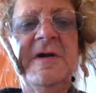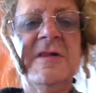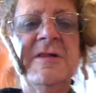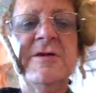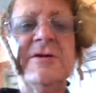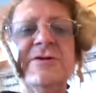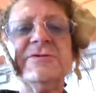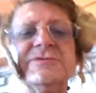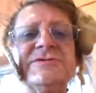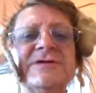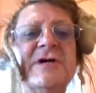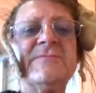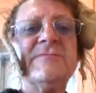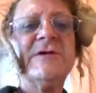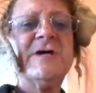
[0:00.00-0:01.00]
Hello,
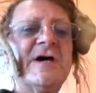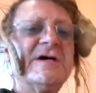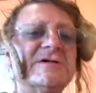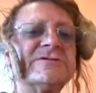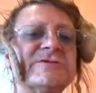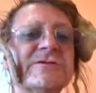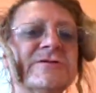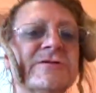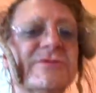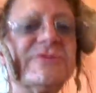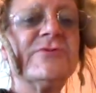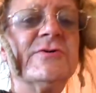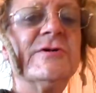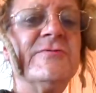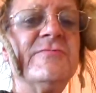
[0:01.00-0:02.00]
Jamie Asher, your
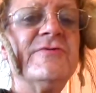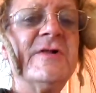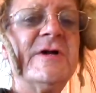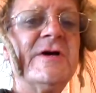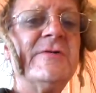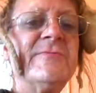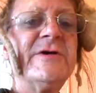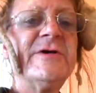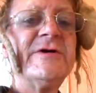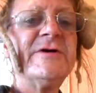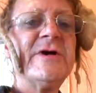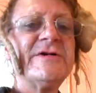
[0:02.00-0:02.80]
twin flame here.